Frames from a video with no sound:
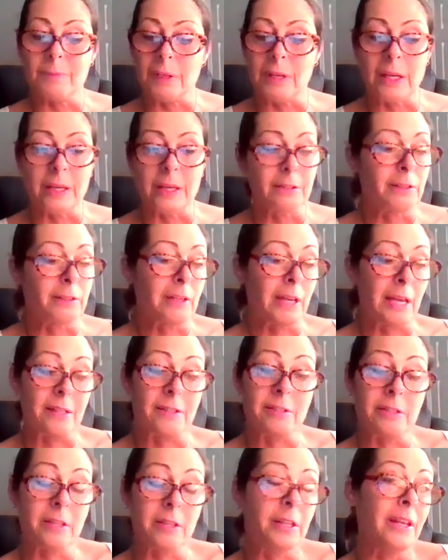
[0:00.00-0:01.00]

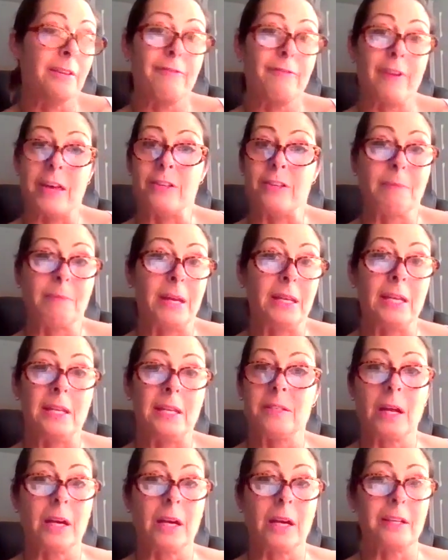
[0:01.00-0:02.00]
It's an investment.
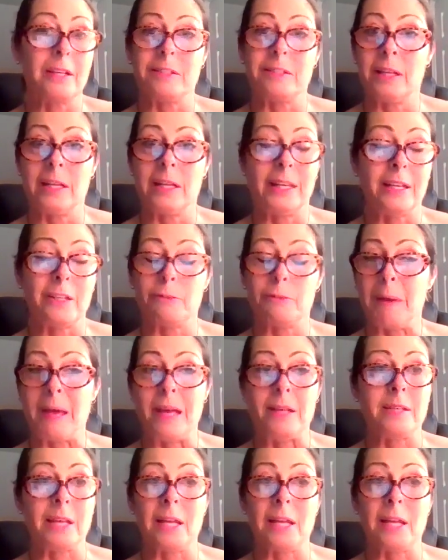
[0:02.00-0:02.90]
It's not an expense.